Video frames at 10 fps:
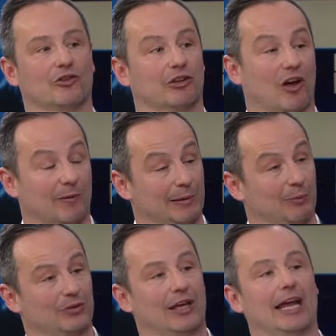A lot of people
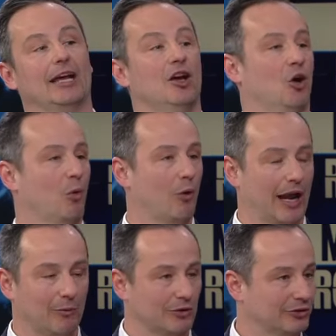say, well, when I was